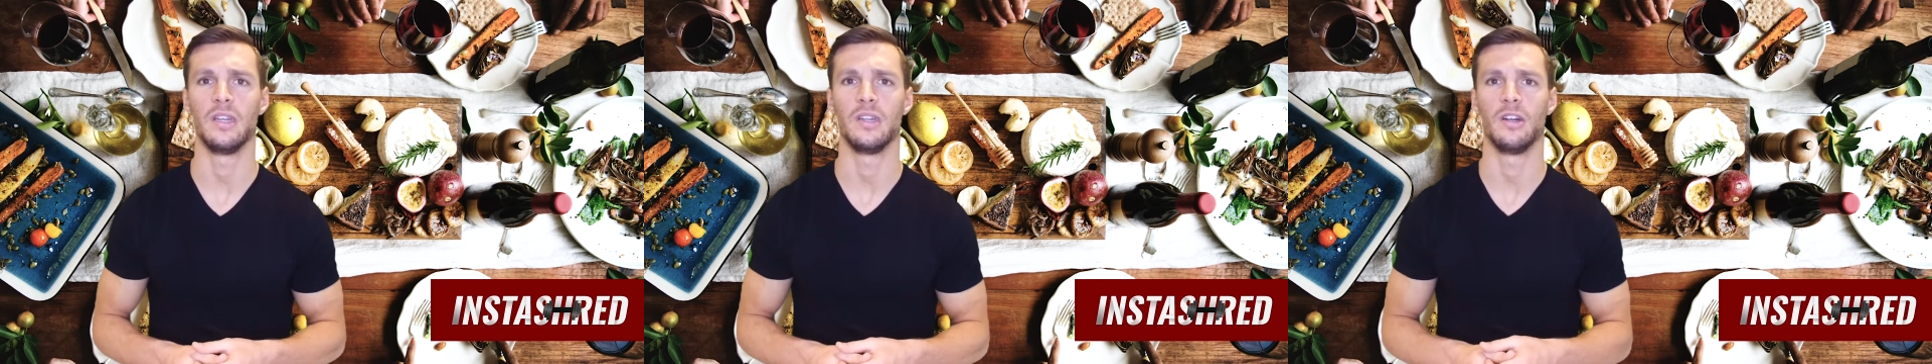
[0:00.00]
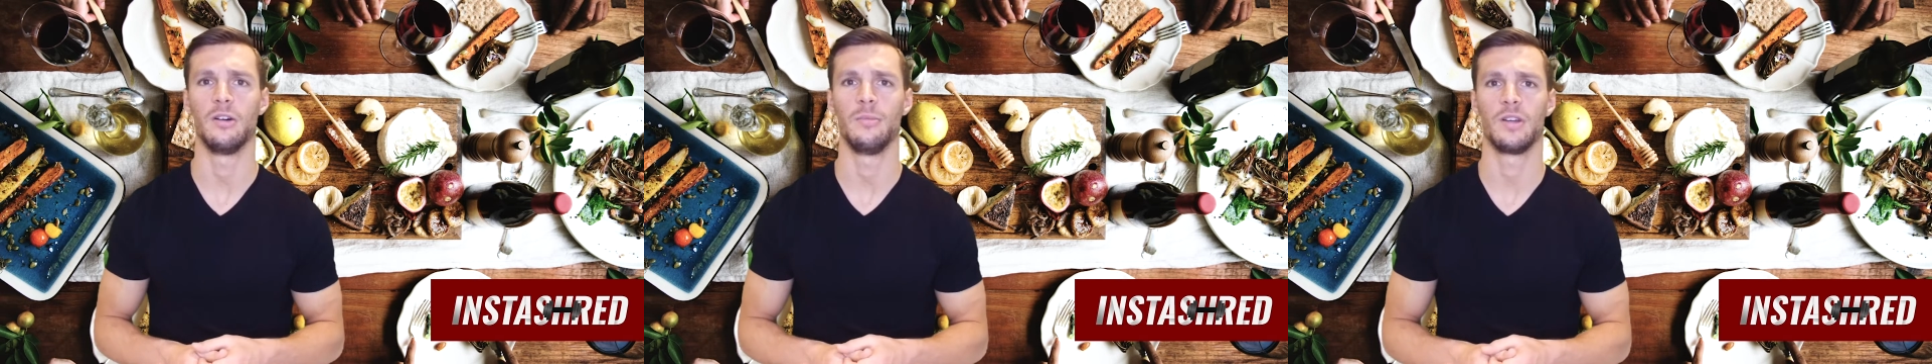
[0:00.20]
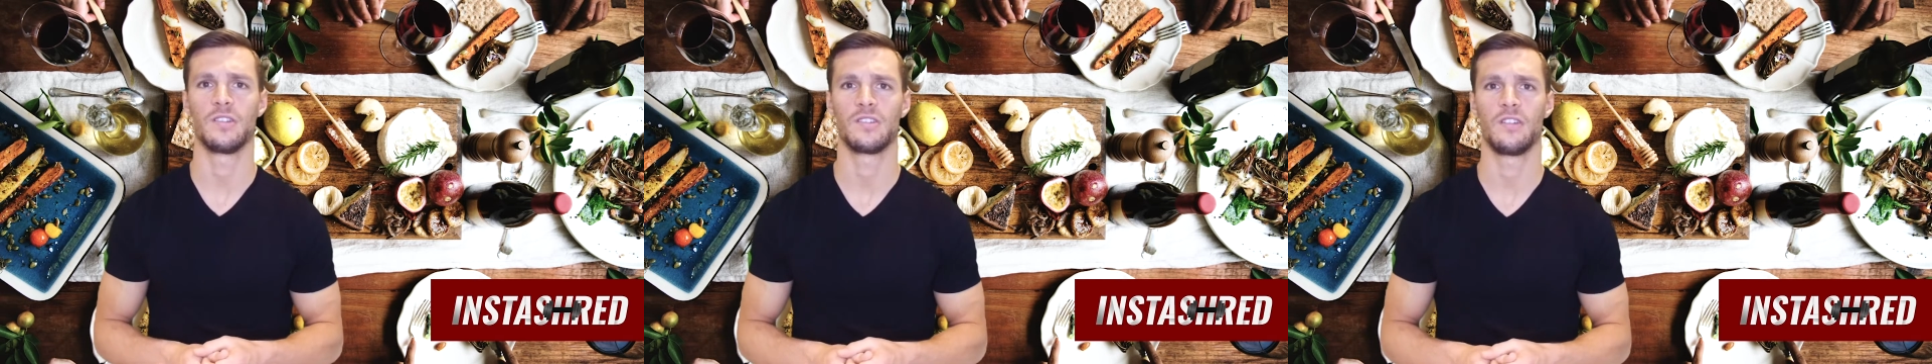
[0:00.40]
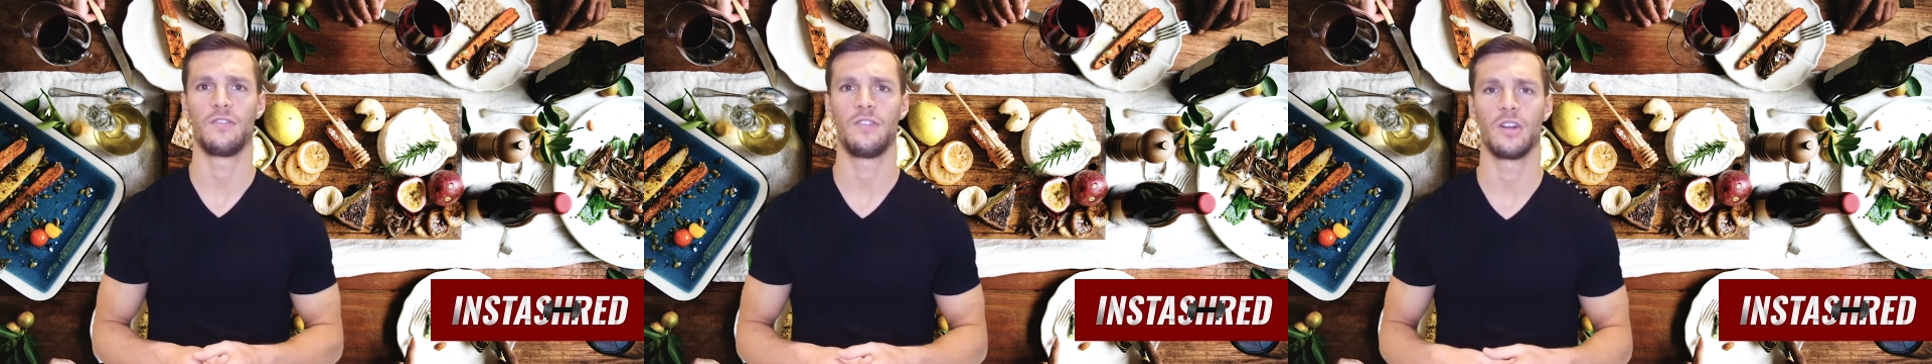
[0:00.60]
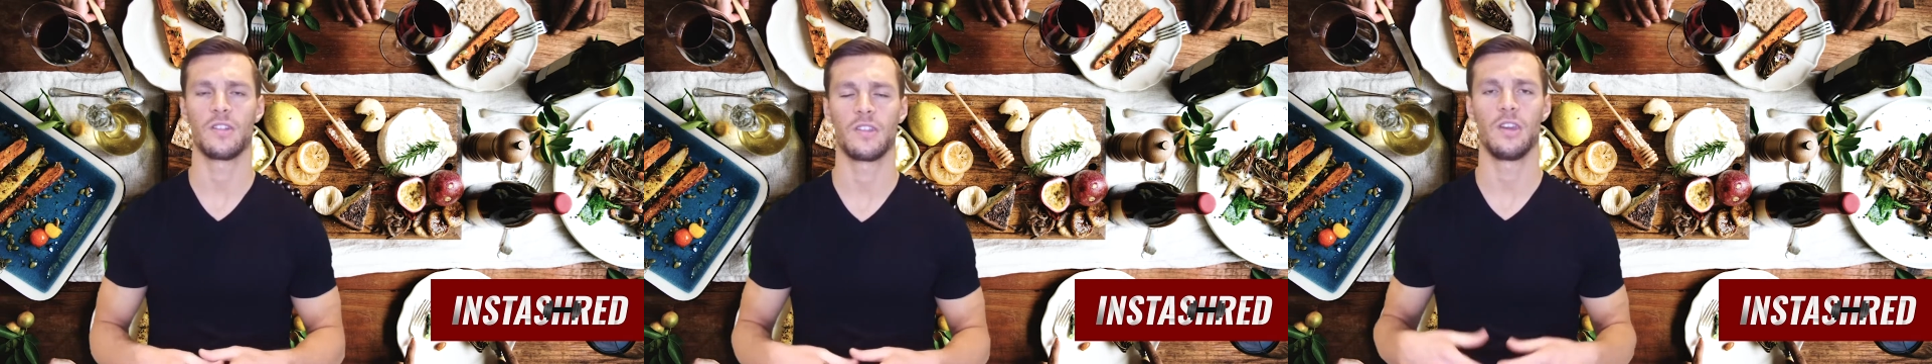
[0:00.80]
you know, because they
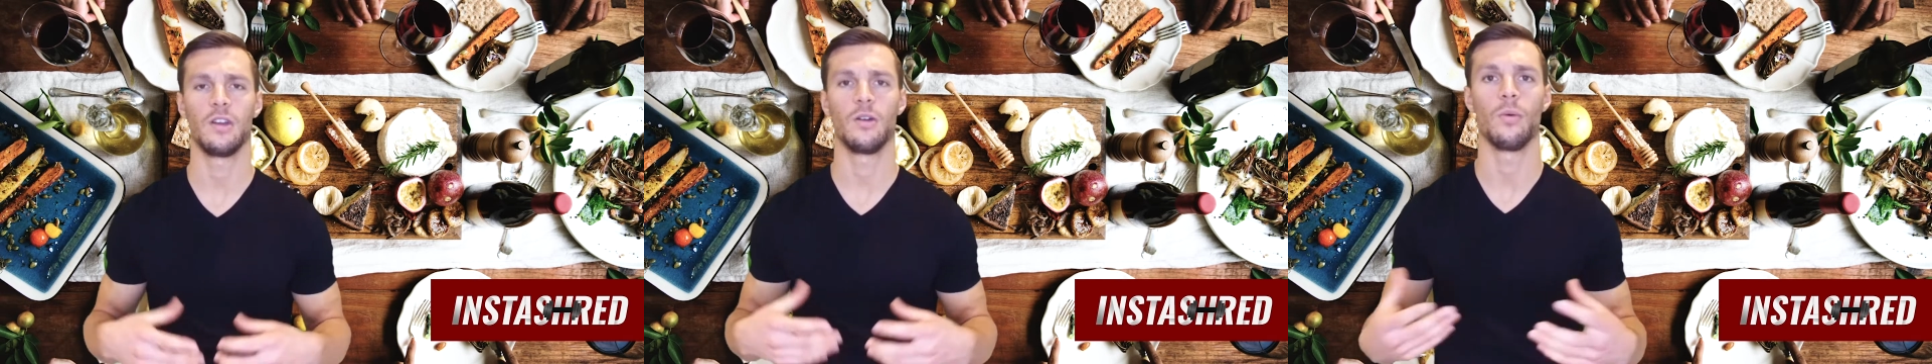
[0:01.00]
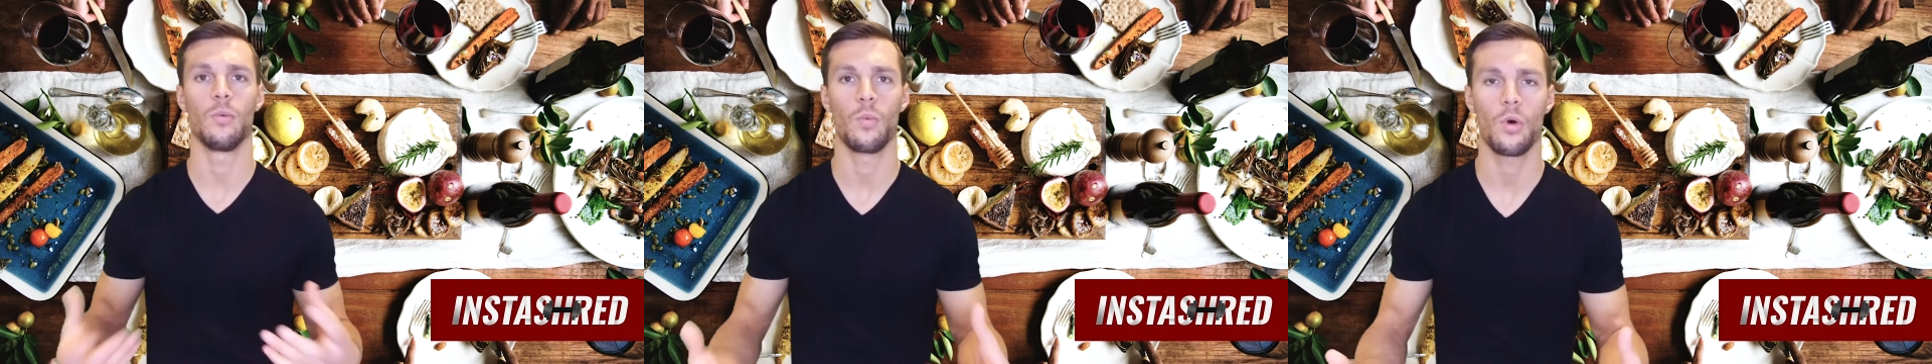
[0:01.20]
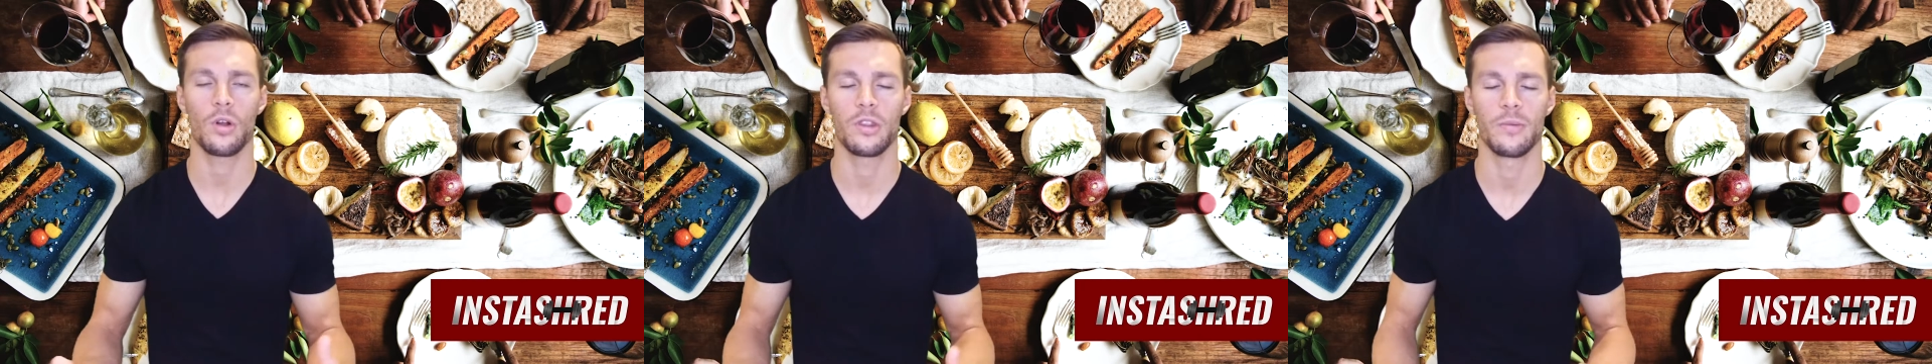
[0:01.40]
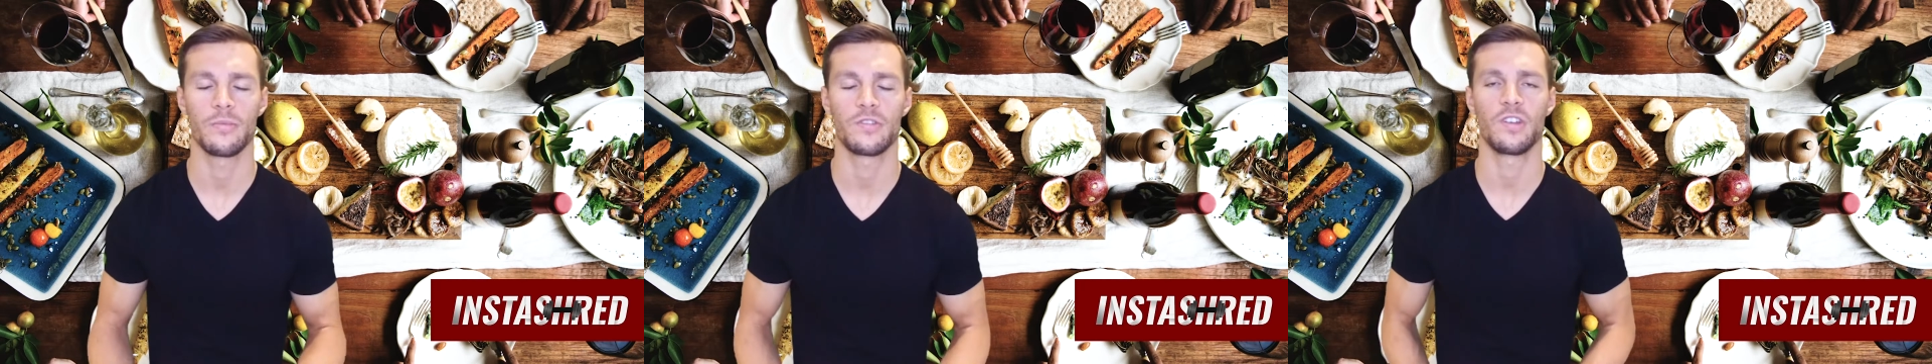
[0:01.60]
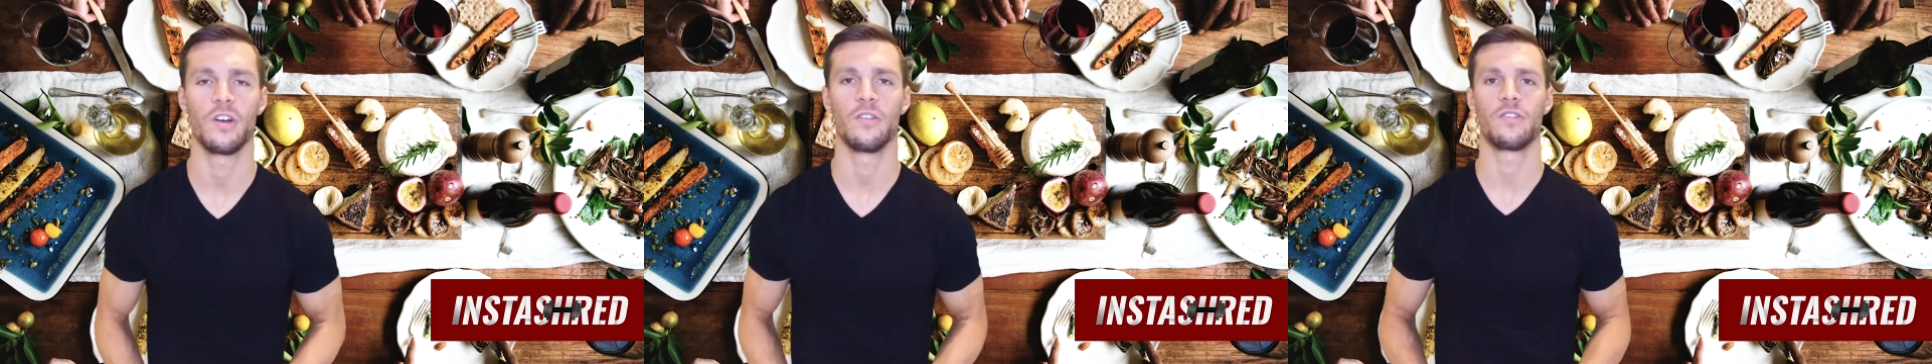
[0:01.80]
feel like they need to reward
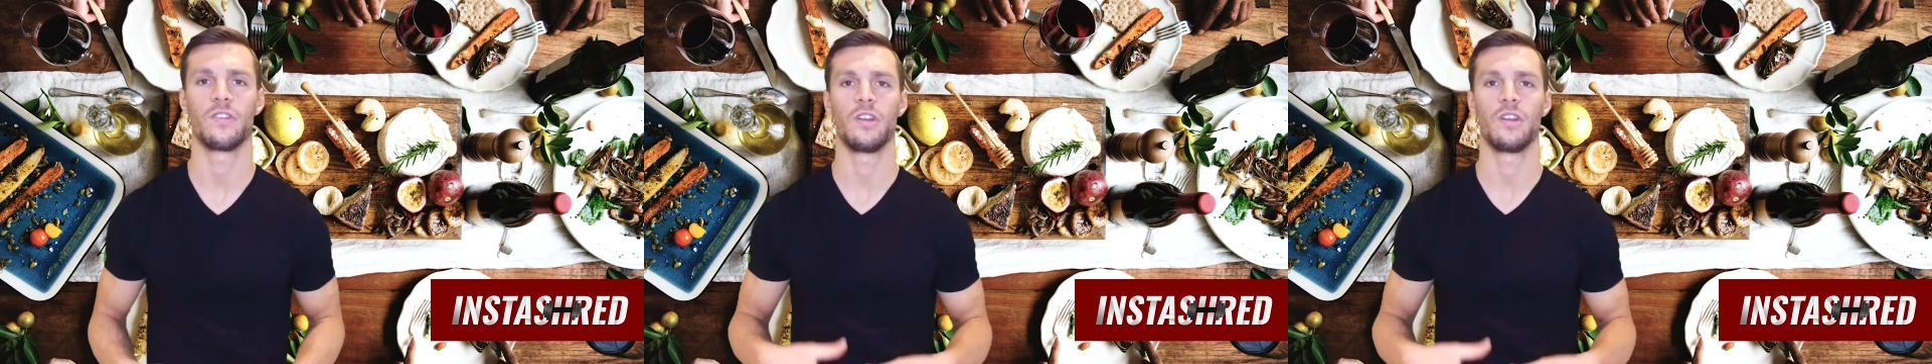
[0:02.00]
themselves,